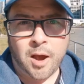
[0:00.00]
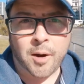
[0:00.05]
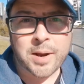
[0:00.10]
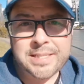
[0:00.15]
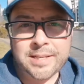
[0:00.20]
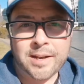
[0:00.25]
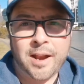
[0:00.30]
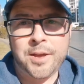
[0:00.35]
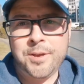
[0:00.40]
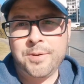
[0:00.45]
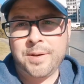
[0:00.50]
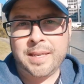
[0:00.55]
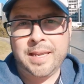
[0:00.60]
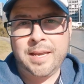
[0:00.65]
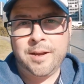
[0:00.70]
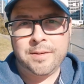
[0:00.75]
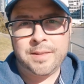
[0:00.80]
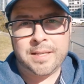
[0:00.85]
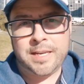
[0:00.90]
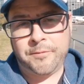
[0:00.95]
All right, so now you can
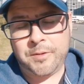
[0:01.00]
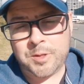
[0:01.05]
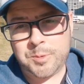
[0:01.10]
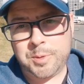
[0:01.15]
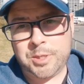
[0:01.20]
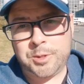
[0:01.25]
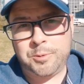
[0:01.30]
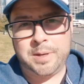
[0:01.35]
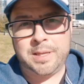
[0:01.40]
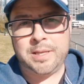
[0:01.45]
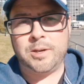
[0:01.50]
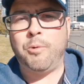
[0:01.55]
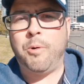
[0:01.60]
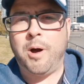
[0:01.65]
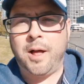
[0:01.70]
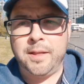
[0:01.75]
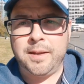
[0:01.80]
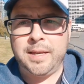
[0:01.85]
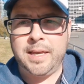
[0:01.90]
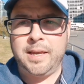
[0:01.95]
hear the difference between the
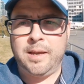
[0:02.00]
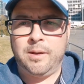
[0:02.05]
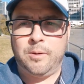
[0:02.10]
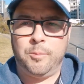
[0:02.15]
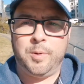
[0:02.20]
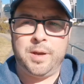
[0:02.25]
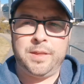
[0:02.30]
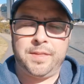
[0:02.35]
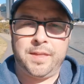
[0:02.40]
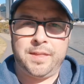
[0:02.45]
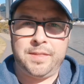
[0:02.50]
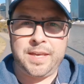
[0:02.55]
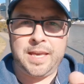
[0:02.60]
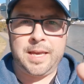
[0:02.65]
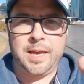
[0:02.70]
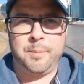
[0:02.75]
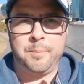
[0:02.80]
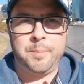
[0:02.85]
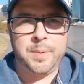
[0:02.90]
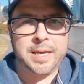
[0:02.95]
quality with
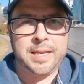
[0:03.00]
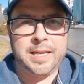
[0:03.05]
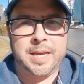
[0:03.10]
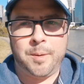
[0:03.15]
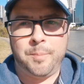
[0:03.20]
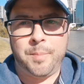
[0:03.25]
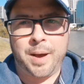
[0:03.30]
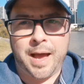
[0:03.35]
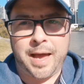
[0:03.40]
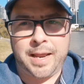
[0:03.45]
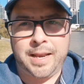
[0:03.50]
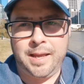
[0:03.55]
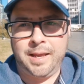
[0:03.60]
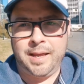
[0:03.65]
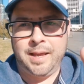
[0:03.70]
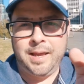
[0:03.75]
the Media Mod